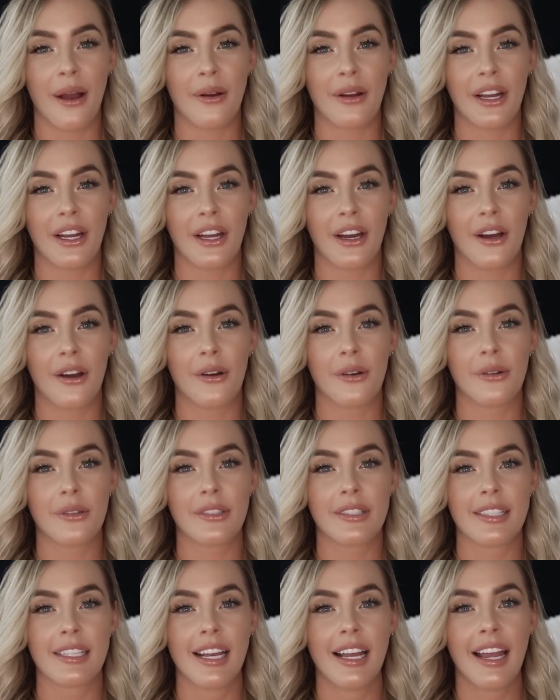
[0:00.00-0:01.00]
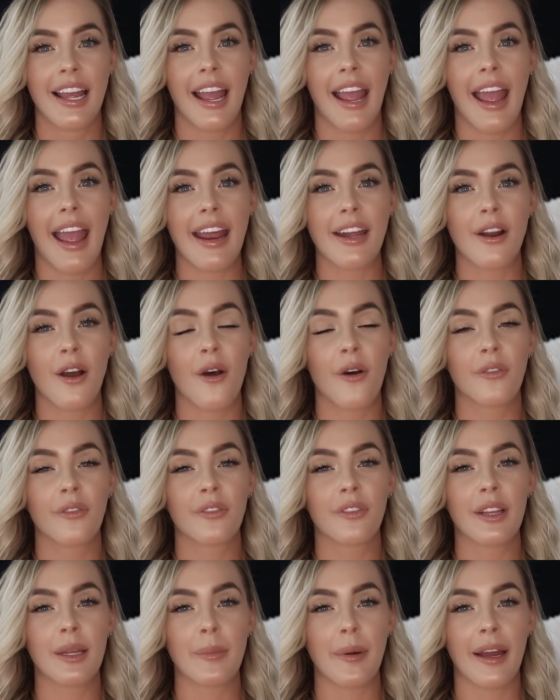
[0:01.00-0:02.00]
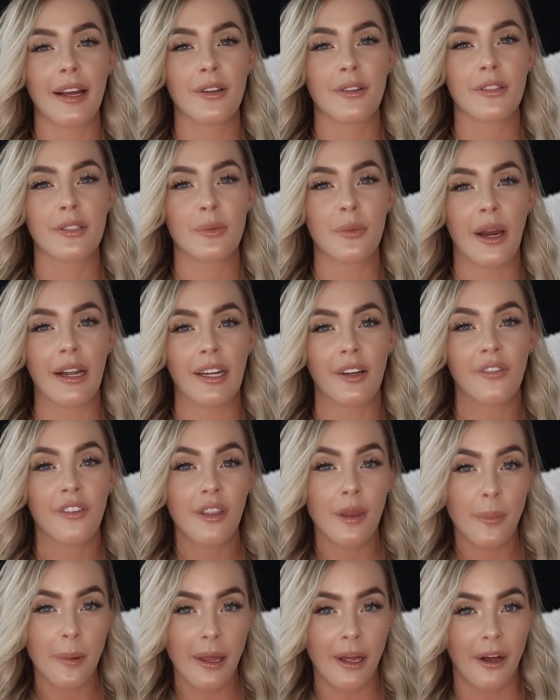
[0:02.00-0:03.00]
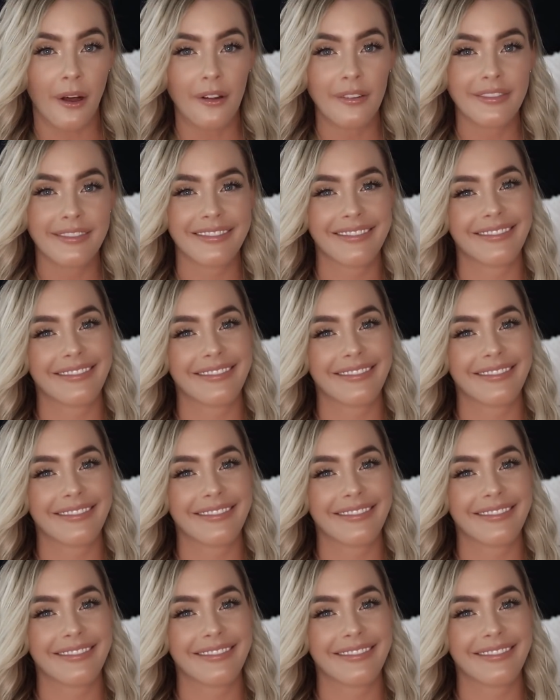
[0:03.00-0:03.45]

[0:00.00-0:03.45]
how it goes. And hopefully Michael's ready for the bill.